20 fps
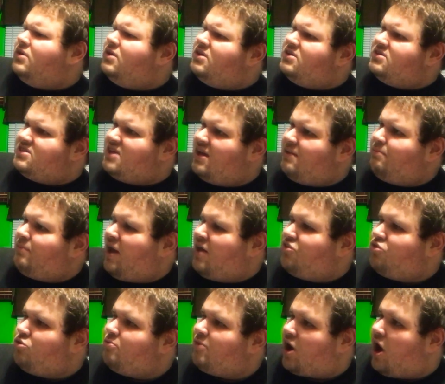Is that
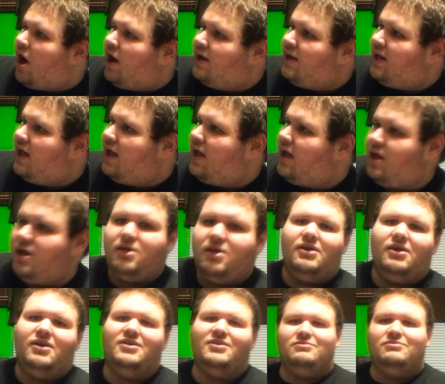Matthew McConaughey?
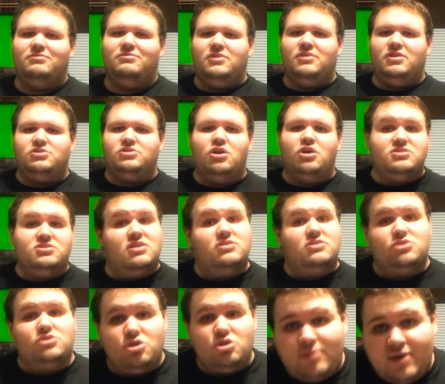And it turns out
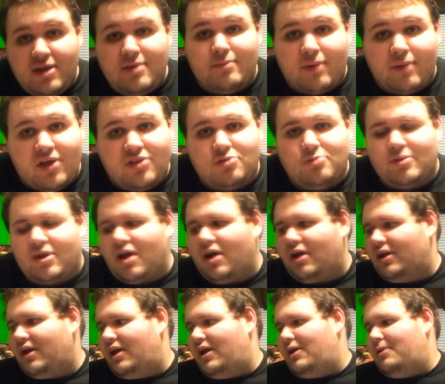to be Matthew
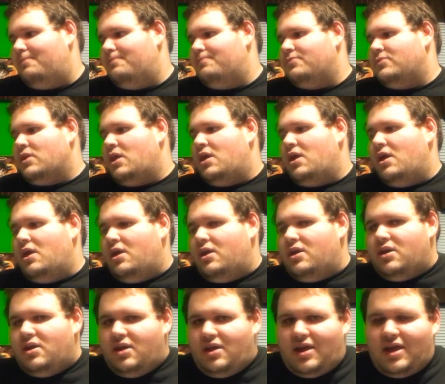McConaughey.
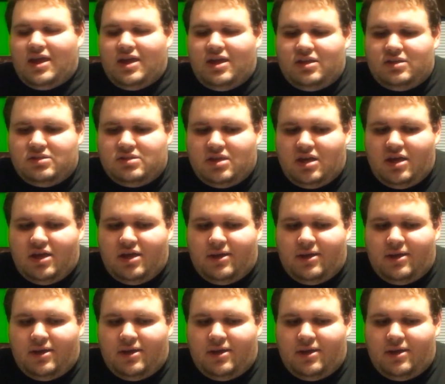And,